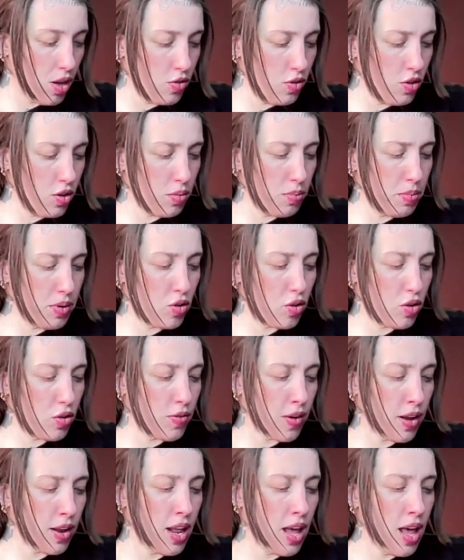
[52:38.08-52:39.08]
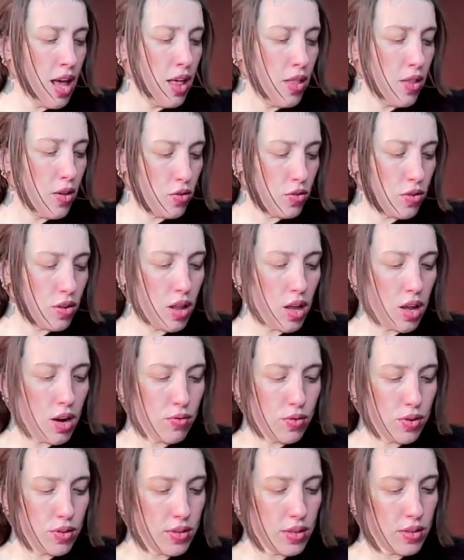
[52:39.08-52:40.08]
She's going to be just fine. There's a lot
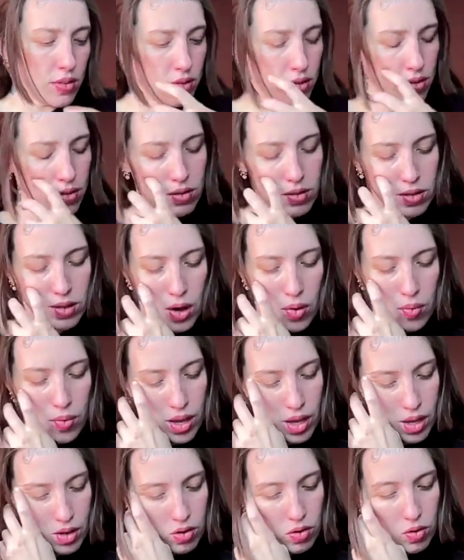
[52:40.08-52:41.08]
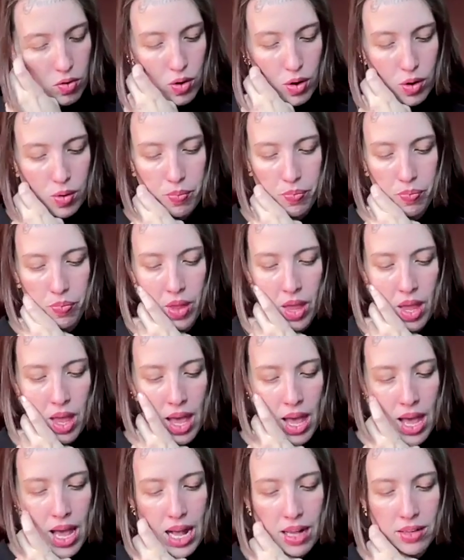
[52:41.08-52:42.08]
of resistance to going into group.
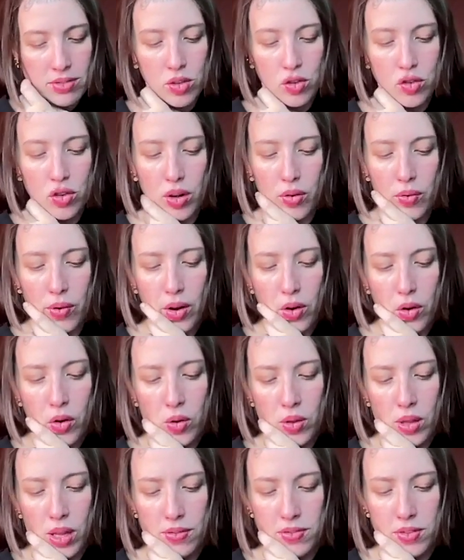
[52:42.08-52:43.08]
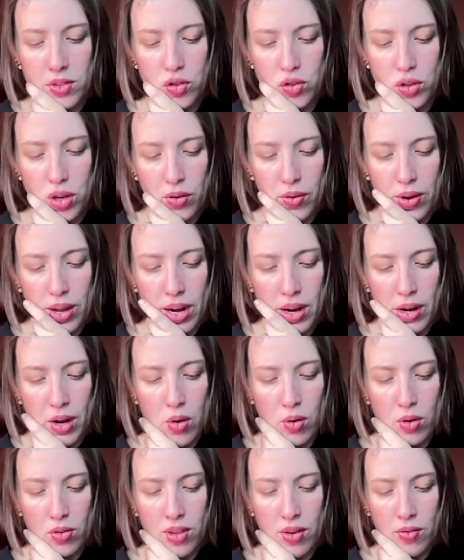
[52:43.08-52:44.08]
As a generator who loves to generate, I
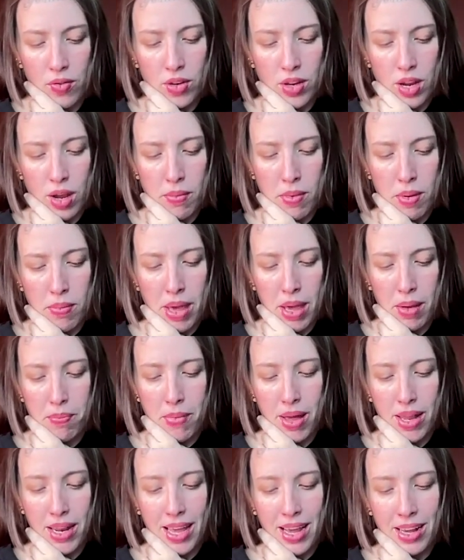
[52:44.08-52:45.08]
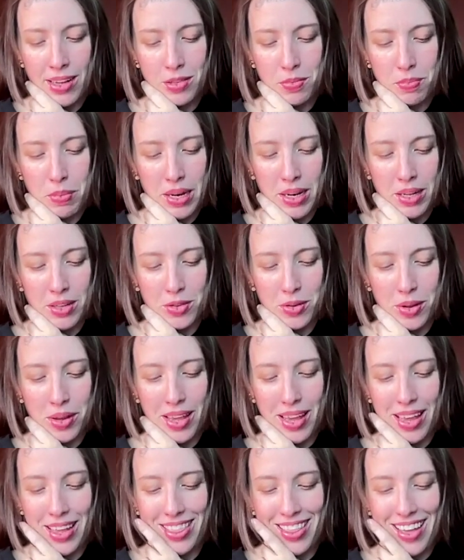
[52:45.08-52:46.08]
notice every time I make money, I spend it so I
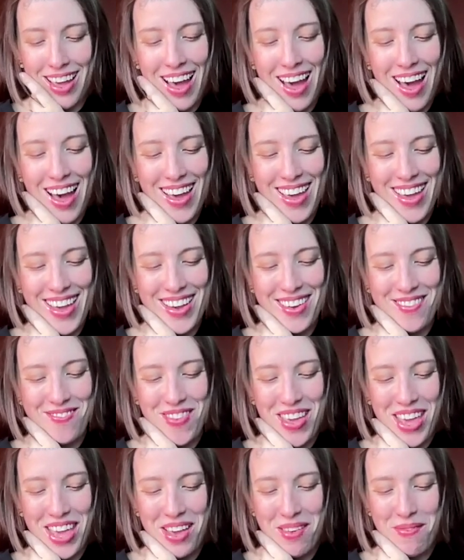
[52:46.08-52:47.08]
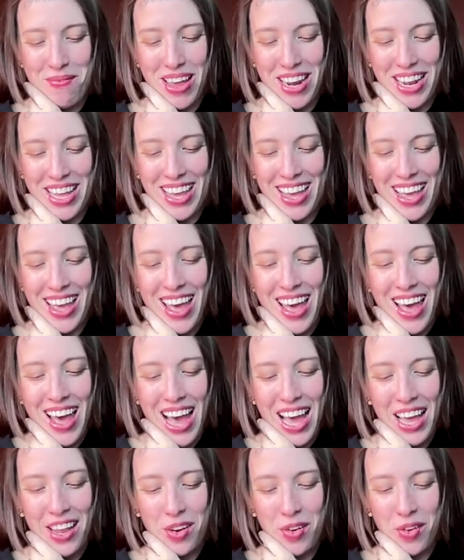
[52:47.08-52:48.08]
can get the high of making money.
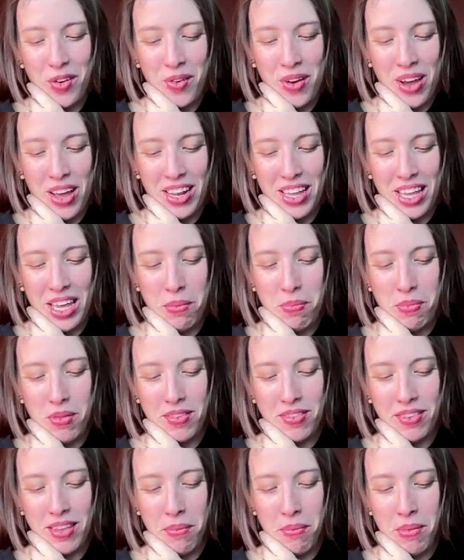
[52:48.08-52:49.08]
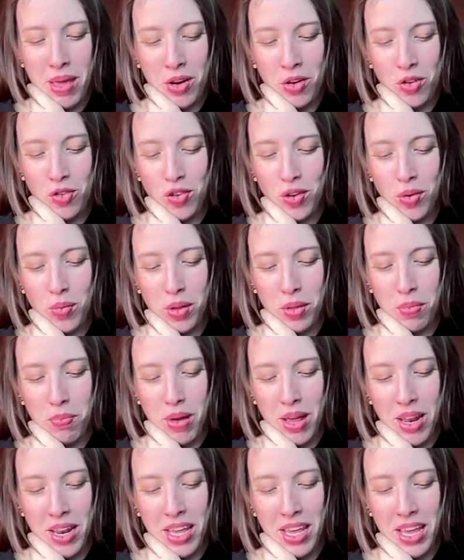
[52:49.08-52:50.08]
I don't know how to keep the same energy with
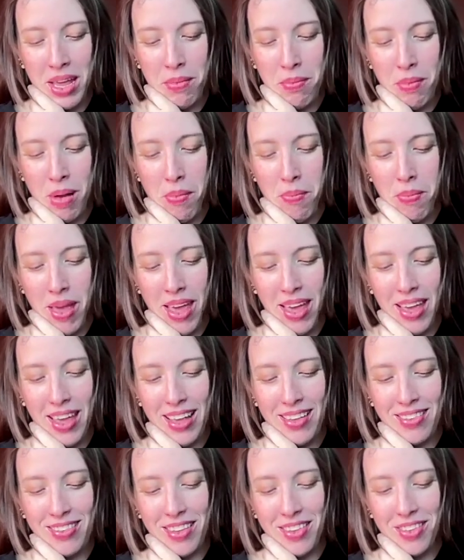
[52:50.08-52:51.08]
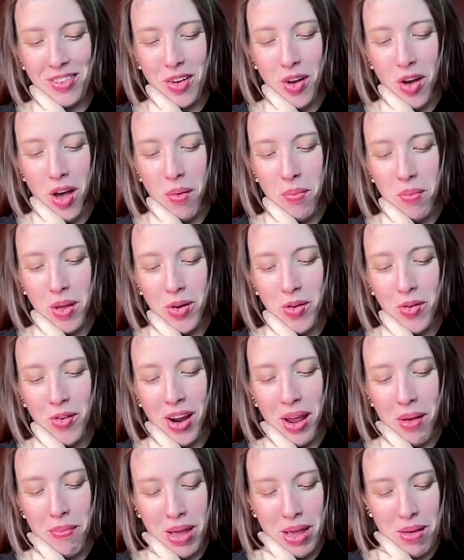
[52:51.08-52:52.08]
money in my bank. Is this common or
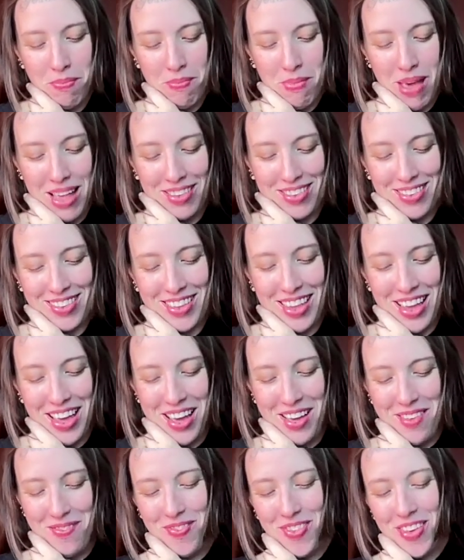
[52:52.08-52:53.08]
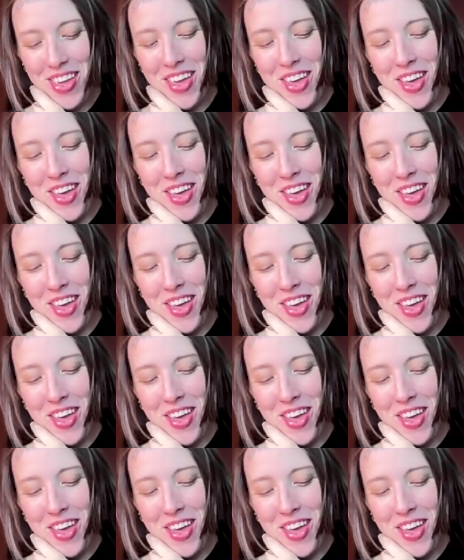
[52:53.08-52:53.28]
am I messed up?